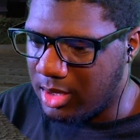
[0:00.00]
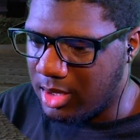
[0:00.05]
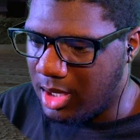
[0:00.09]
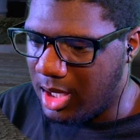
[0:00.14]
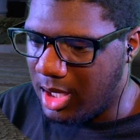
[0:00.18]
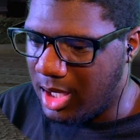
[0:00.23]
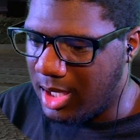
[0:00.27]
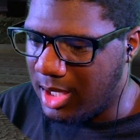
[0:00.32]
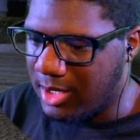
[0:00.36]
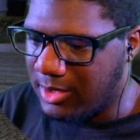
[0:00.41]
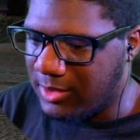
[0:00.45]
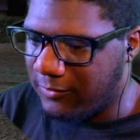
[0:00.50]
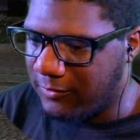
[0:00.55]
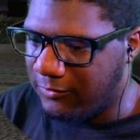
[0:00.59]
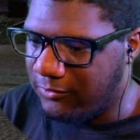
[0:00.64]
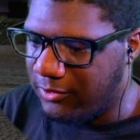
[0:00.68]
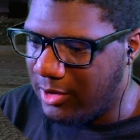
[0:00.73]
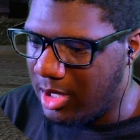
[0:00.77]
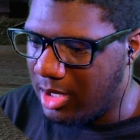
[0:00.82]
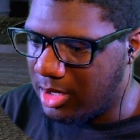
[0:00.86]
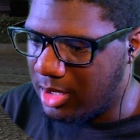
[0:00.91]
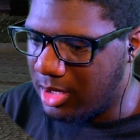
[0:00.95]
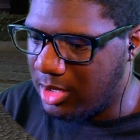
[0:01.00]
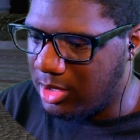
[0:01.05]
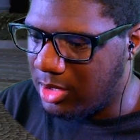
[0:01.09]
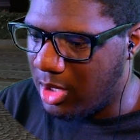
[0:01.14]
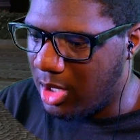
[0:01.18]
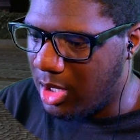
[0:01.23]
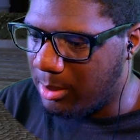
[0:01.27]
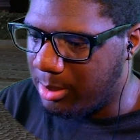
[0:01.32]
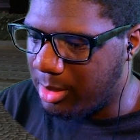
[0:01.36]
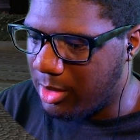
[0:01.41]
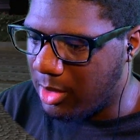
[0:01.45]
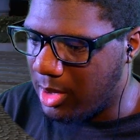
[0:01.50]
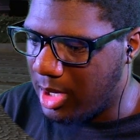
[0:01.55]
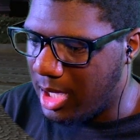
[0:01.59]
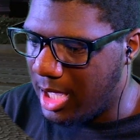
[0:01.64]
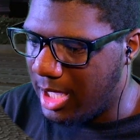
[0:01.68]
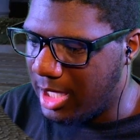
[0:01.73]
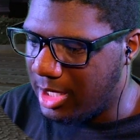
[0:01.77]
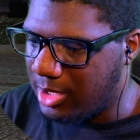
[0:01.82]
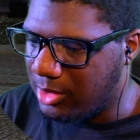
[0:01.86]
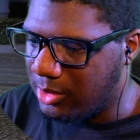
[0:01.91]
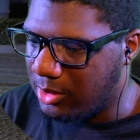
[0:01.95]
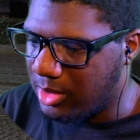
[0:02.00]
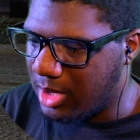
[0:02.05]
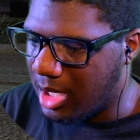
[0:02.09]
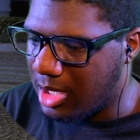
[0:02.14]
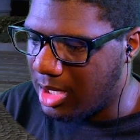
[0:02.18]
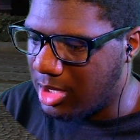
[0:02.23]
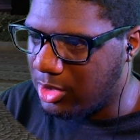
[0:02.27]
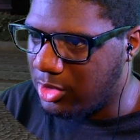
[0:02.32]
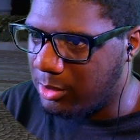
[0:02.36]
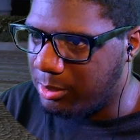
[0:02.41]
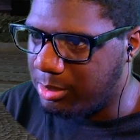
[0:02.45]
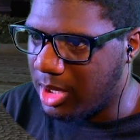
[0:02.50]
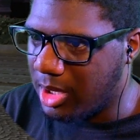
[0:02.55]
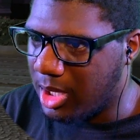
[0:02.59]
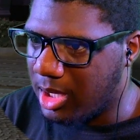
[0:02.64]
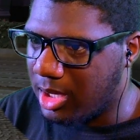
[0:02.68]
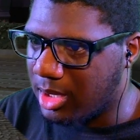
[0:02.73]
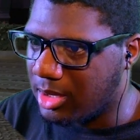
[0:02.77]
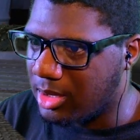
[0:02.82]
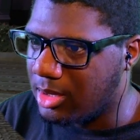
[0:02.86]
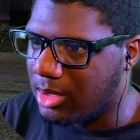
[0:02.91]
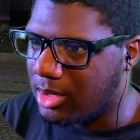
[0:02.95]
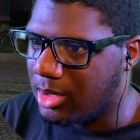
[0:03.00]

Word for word: Hey, the fuck? Nah bro, I ain't do that. You playing.